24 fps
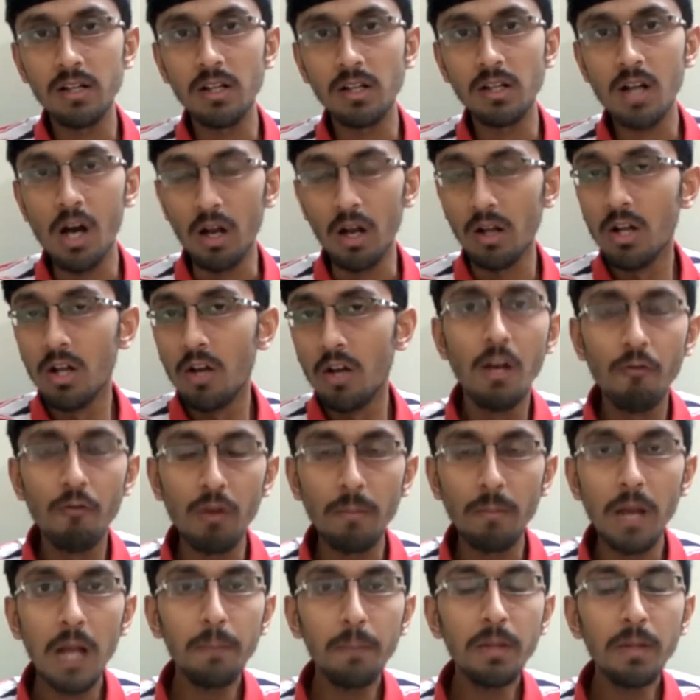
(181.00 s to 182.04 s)
the car,
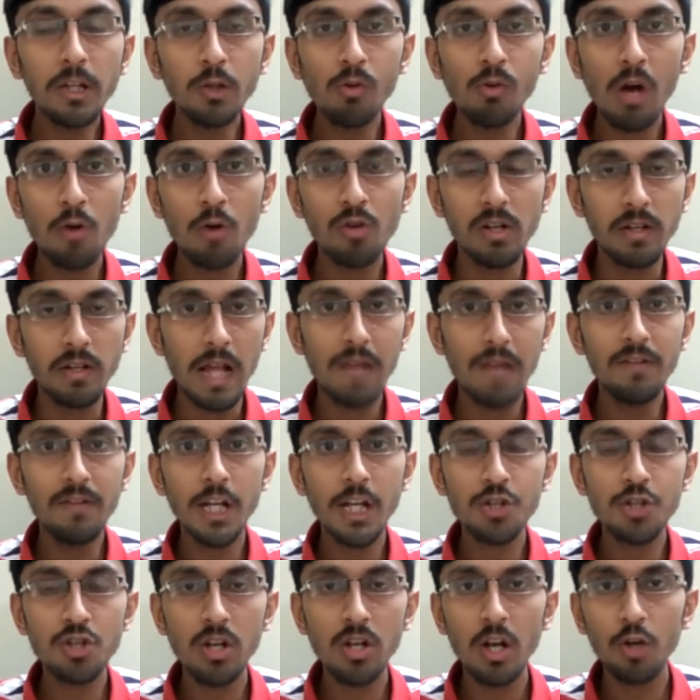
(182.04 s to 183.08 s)
from helping you out in
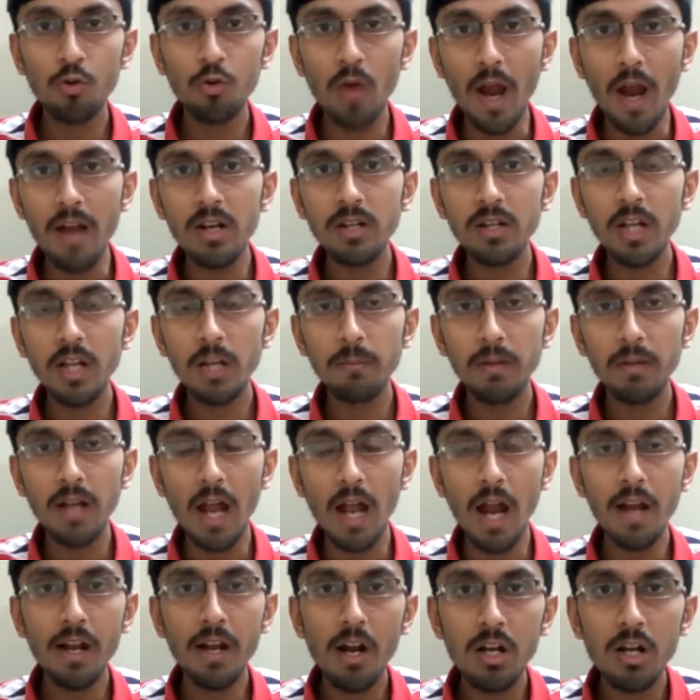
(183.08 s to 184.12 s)
navigation to entertainment
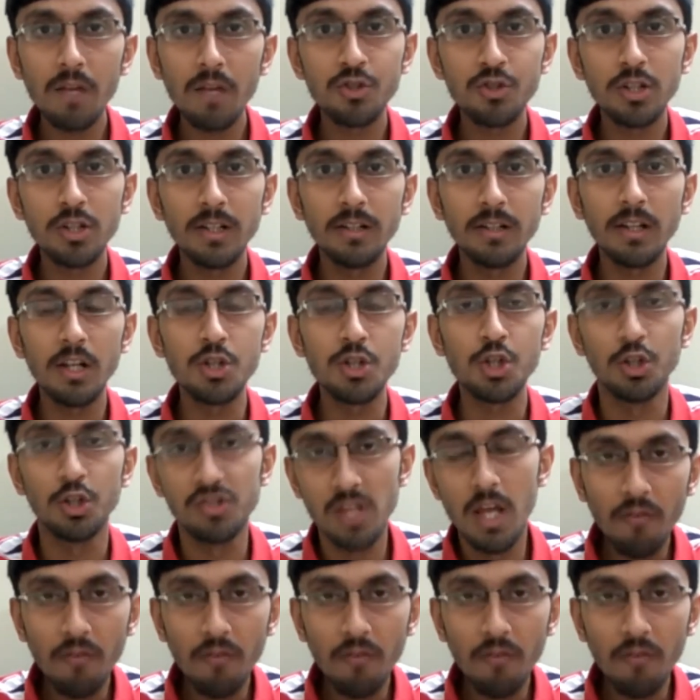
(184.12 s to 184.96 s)
and artificial intelligence.